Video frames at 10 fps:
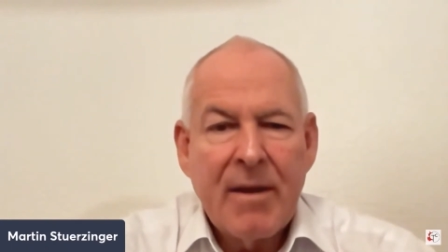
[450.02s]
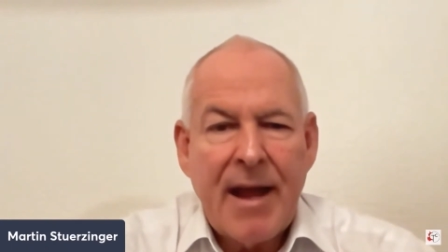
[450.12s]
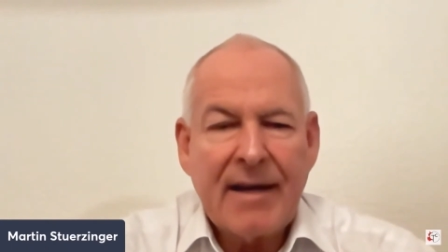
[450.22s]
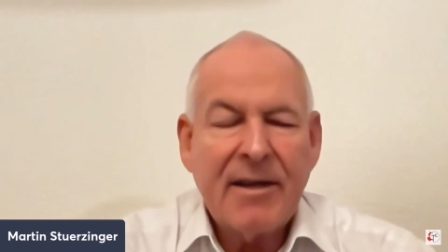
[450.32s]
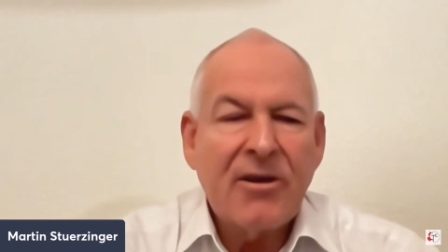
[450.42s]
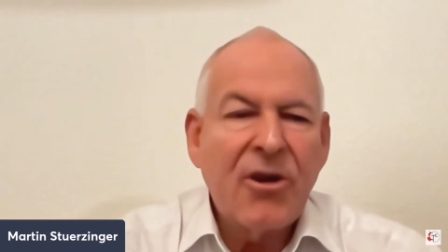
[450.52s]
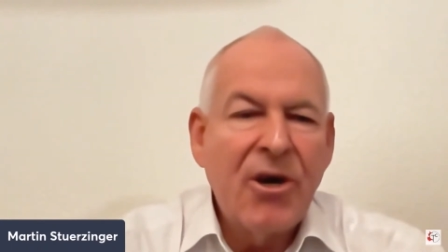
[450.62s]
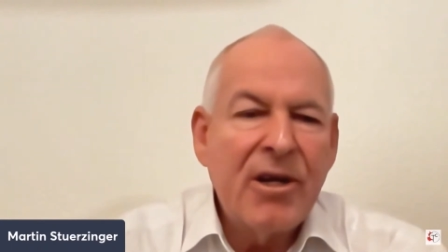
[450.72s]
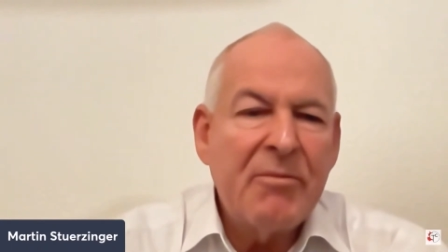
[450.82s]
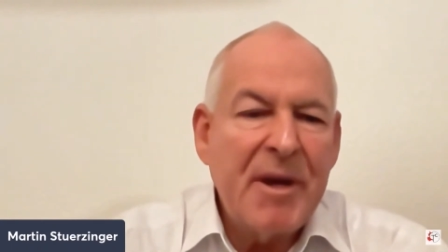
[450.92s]
that
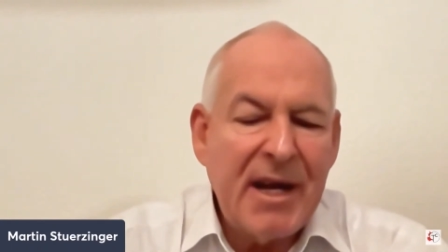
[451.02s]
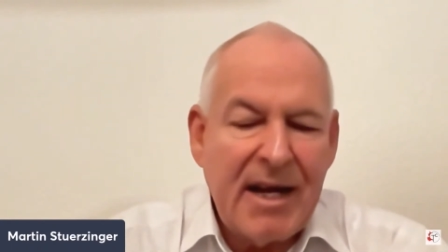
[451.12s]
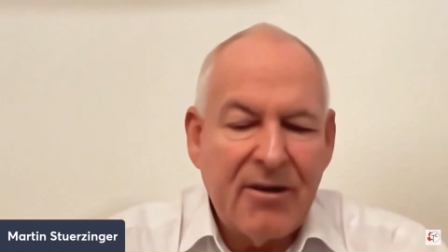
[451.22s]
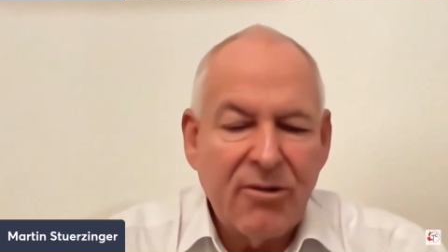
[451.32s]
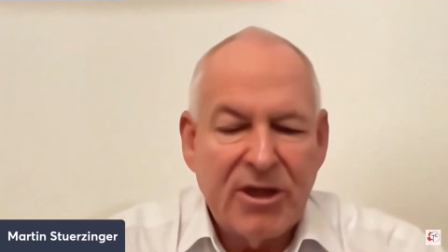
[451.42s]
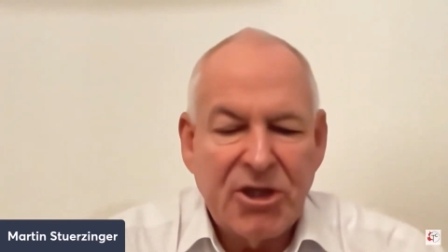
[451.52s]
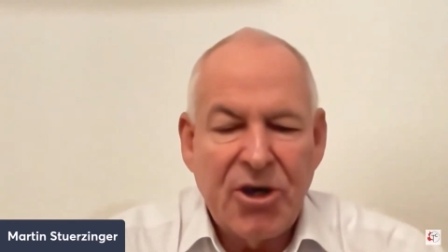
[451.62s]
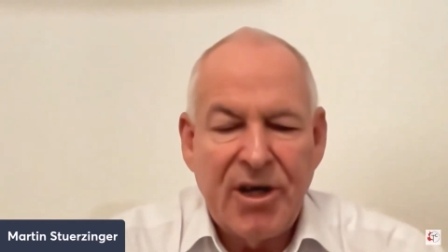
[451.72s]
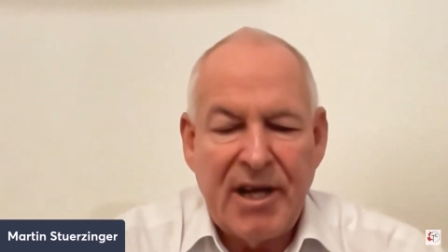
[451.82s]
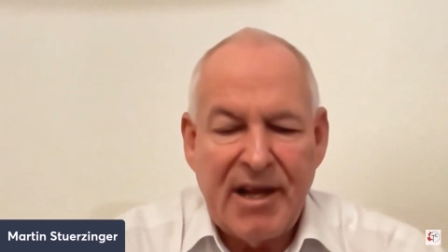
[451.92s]
turned me into a
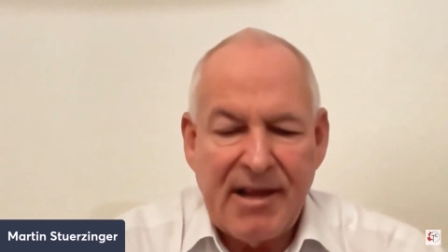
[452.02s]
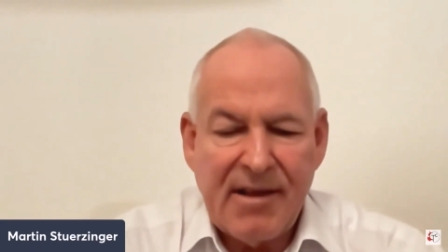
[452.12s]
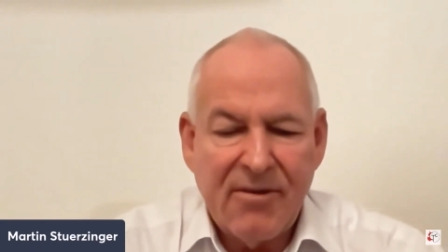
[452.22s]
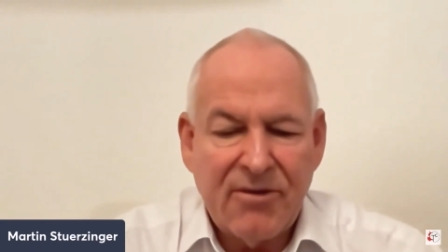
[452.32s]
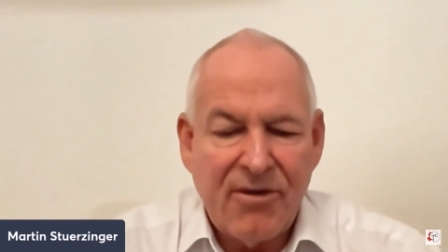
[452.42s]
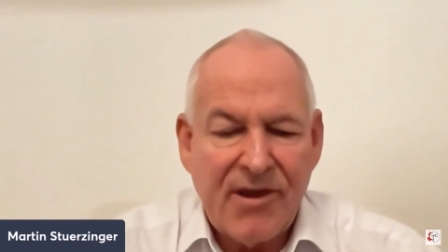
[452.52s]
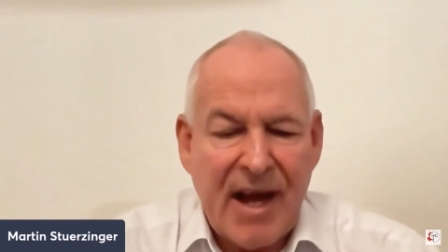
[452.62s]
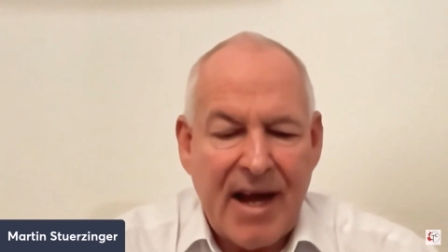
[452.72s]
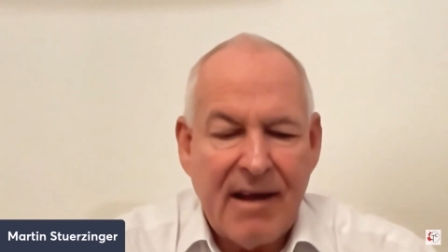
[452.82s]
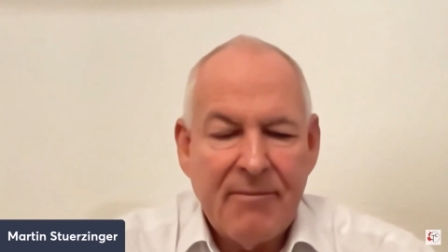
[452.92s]
journalist, so to
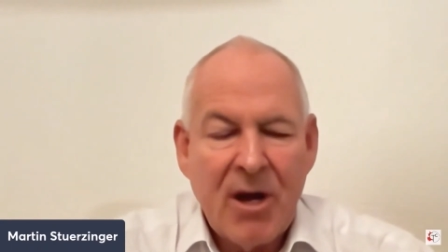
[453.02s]
say.